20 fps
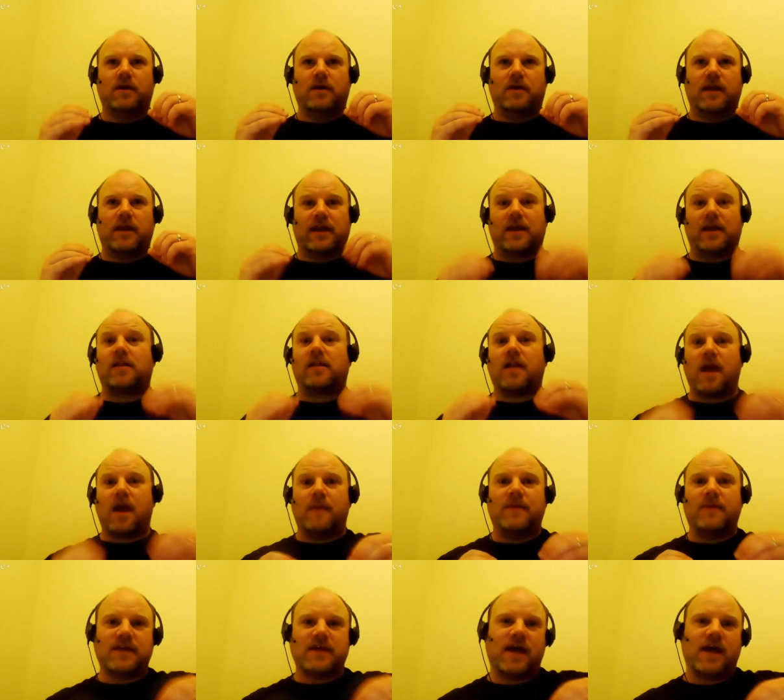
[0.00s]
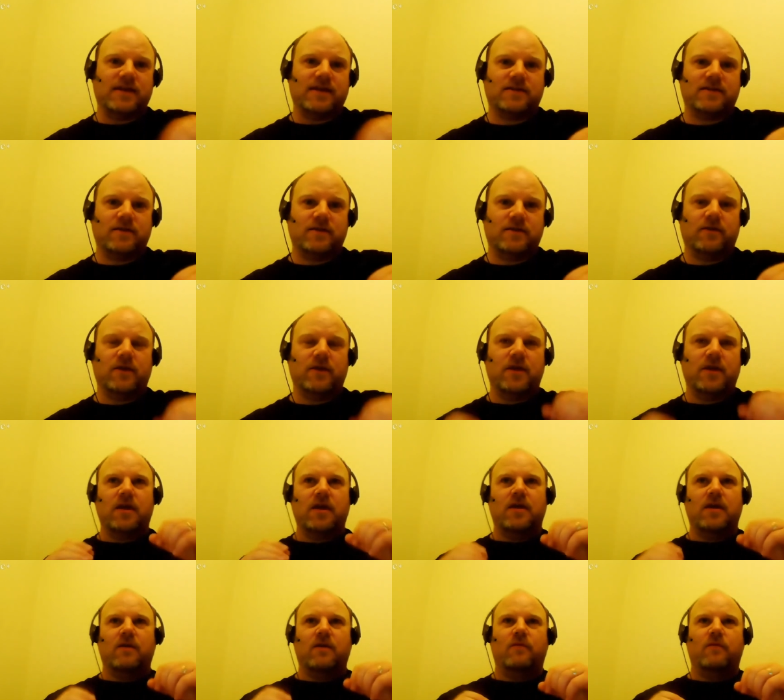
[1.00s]
get acclimatized to.
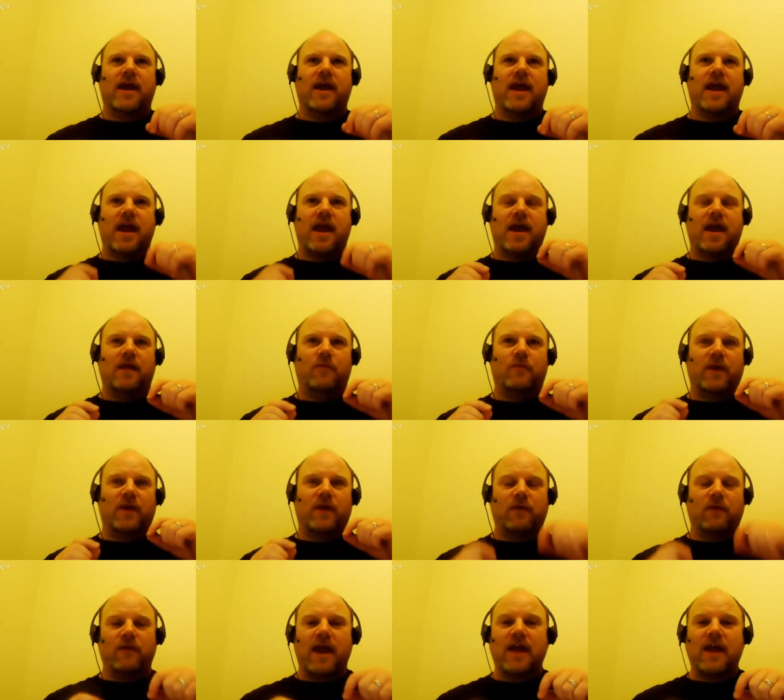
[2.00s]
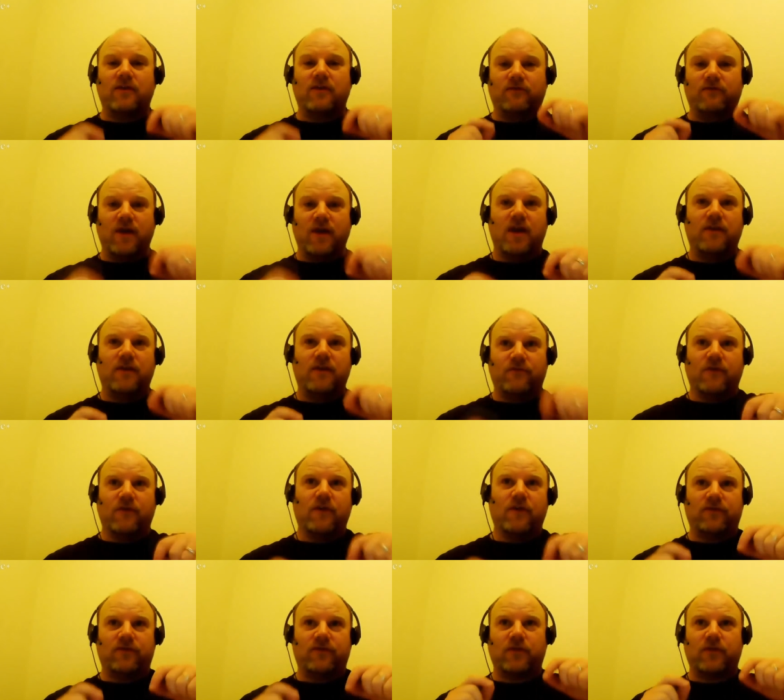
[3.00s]
When uh, when I ran the very
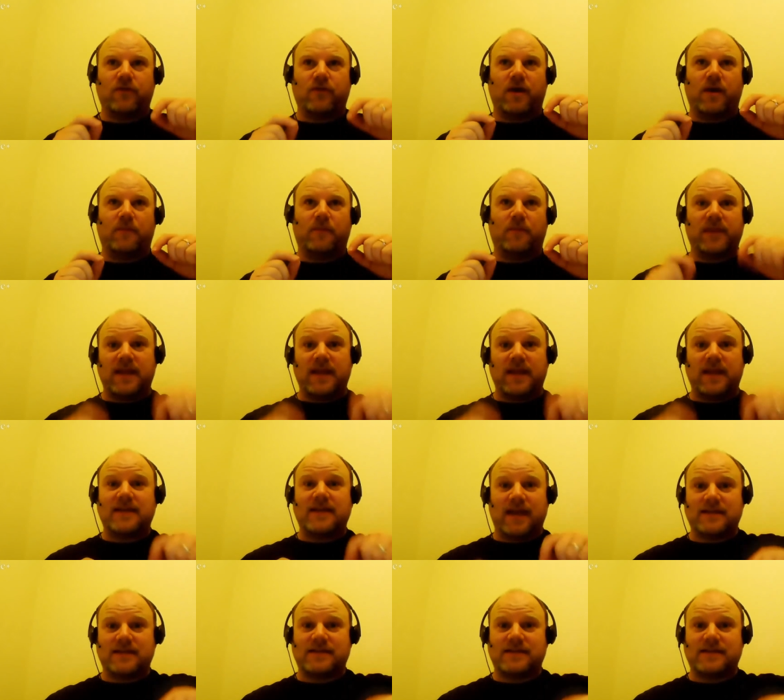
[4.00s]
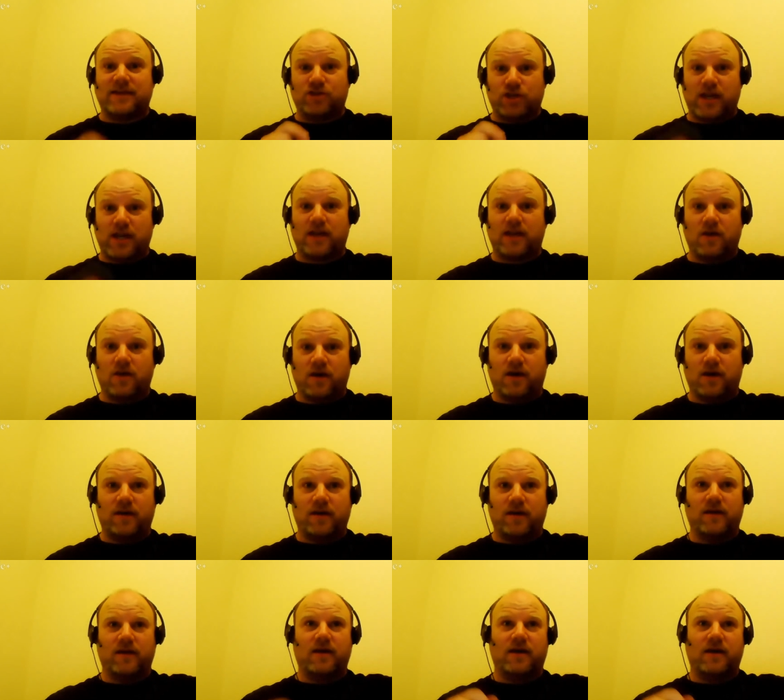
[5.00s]
first uh, playtest at Gen Con
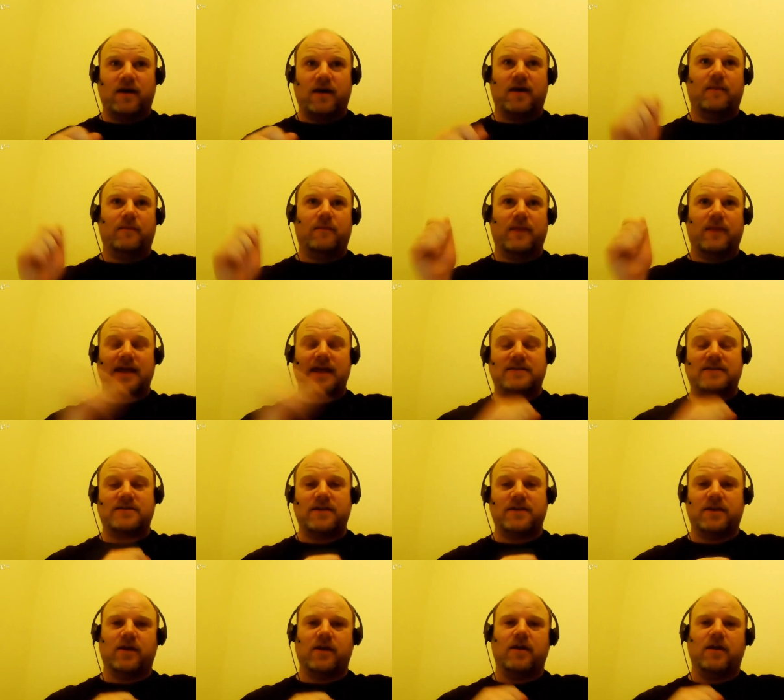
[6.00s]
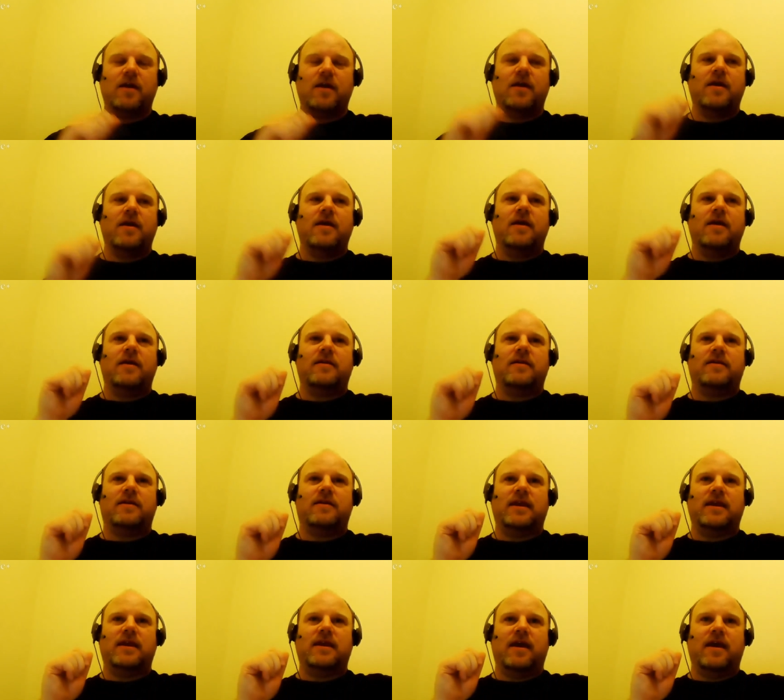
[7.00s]
um, last year,
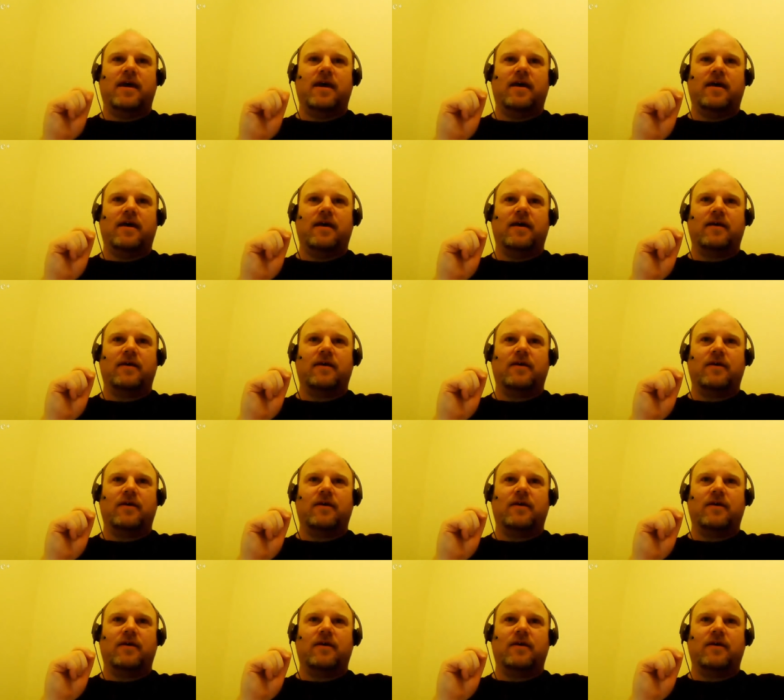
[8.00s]
the uh,